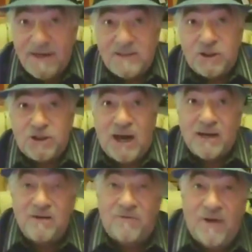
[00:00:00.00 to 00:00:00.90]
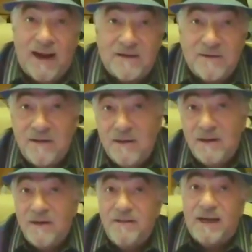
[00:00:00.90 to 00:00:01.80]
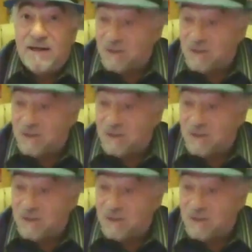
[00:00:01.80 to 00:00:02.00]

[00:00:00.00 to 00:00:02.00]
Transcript: here's a shocking fact that is